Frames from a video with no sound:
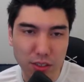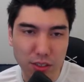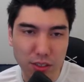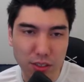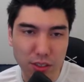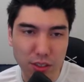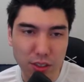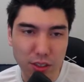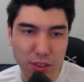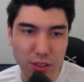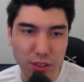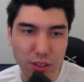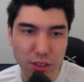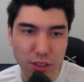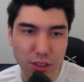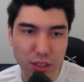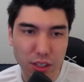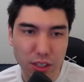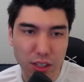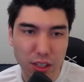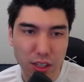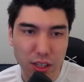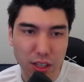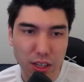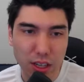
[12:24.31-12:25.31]
So
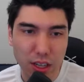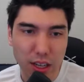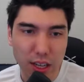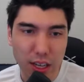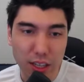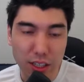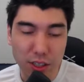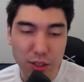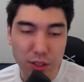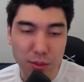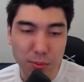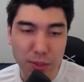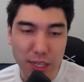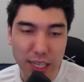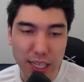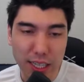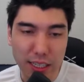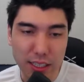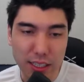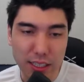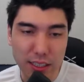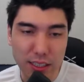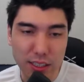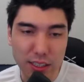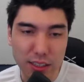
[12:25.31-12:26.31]
I go
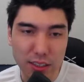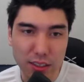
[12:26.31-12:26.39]
back.